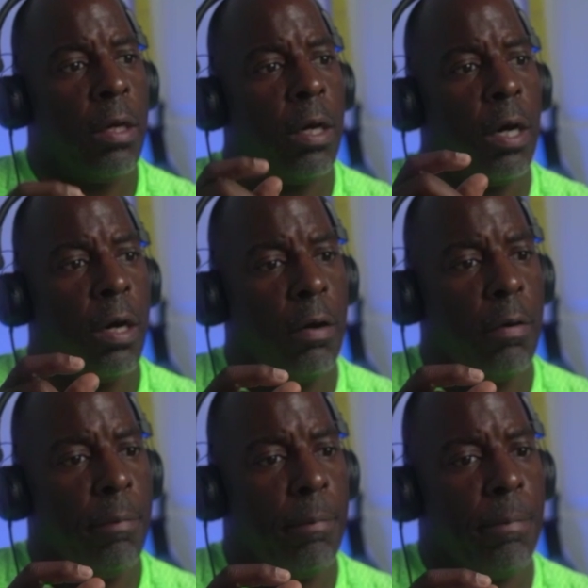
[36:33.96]

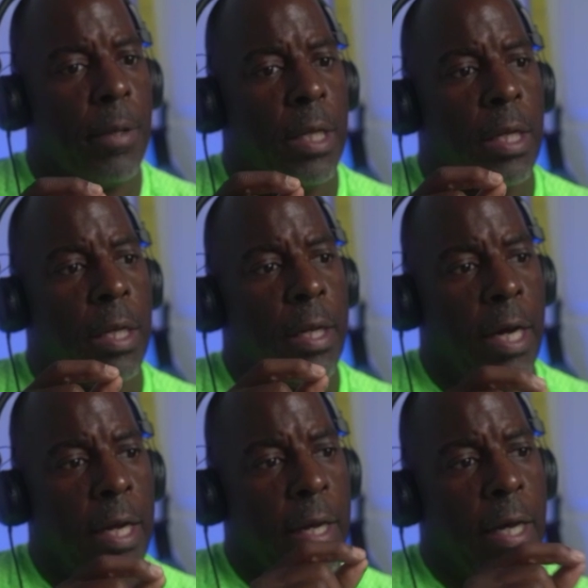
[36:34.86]
um,
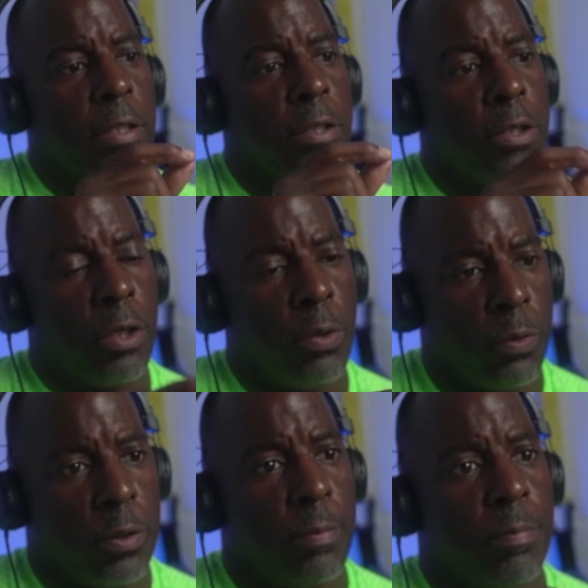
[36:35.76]
not as a
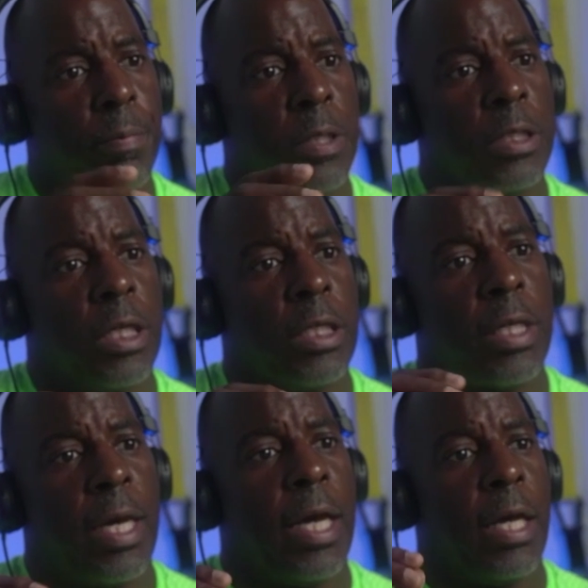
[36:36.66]
coach, but just
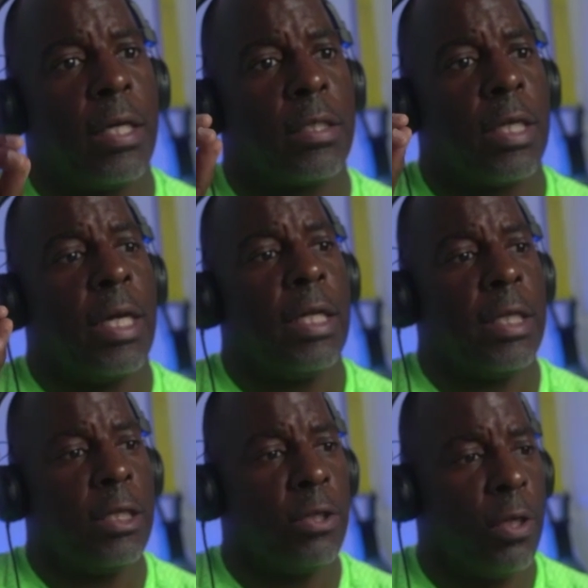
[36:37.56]
as a
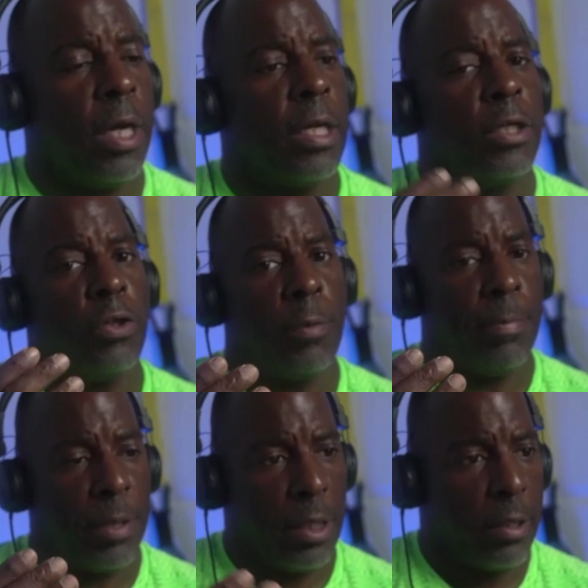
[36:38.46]
leader and a human being.